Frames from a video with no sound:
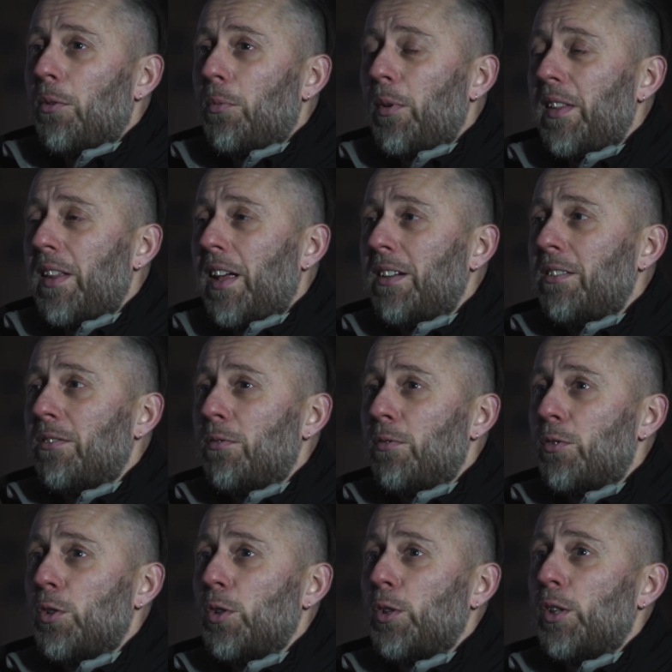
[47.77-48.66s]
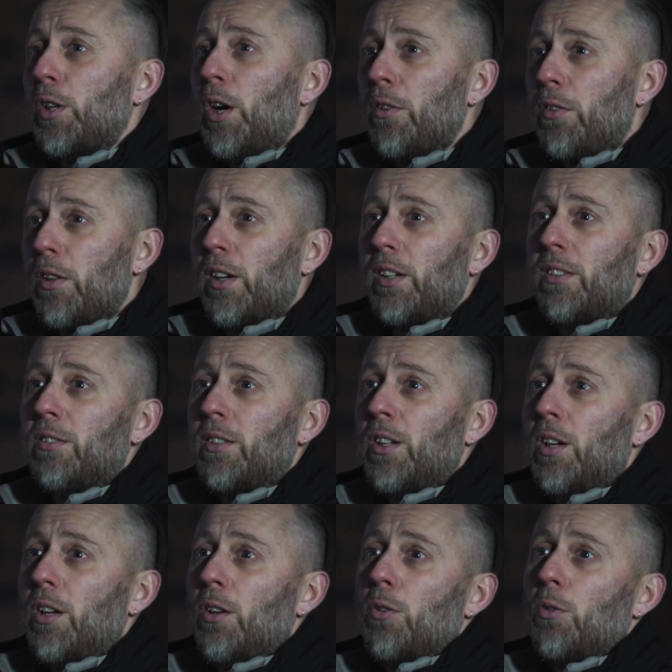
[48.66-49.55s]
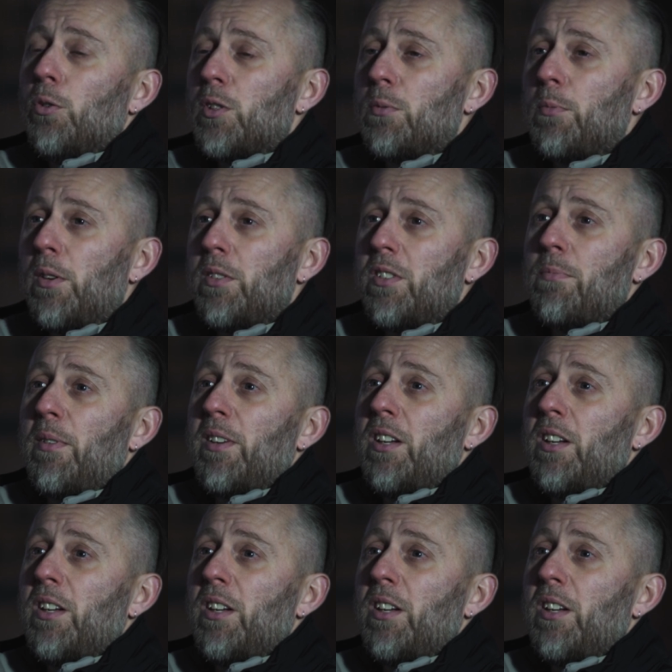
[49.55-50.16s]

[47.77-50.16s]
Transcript: we then took other automotive